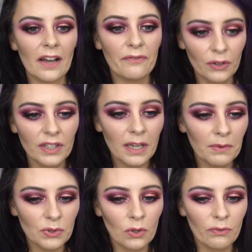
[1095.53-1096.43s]
I feel like it
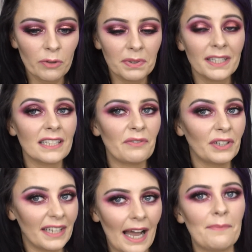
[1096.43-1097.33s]
was all over the place. I feel
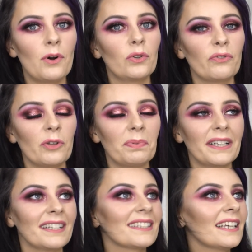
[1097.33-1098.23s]
like I'm all over the
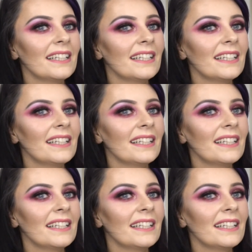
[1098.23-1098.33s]
place.